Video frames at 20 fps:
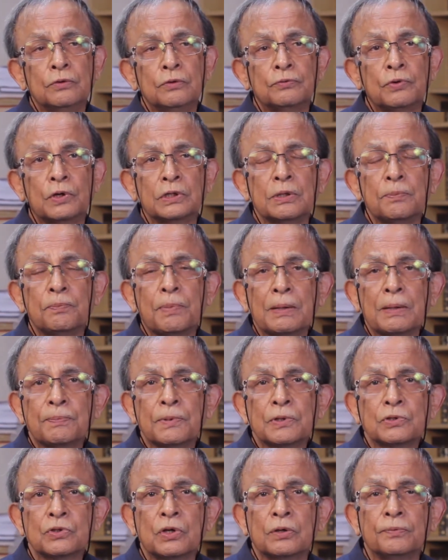for the
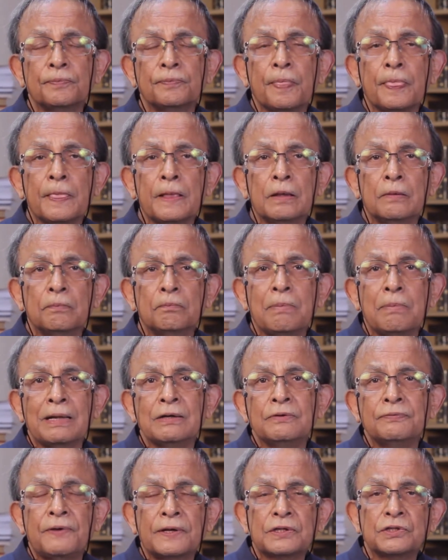purpose of
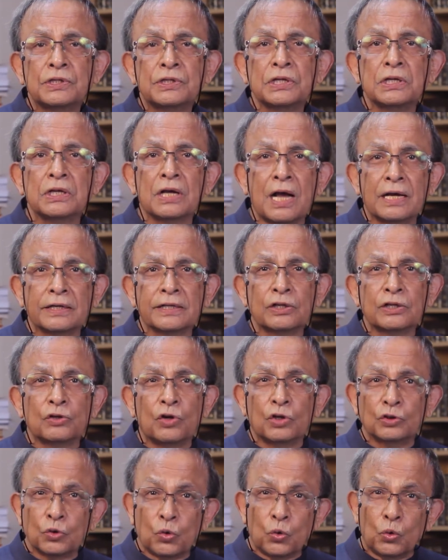manufacturing khaki
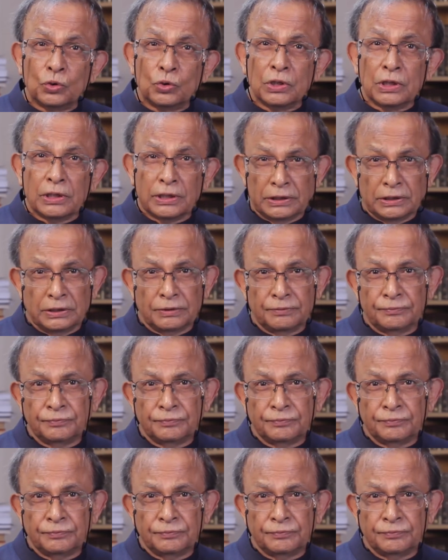cloth only.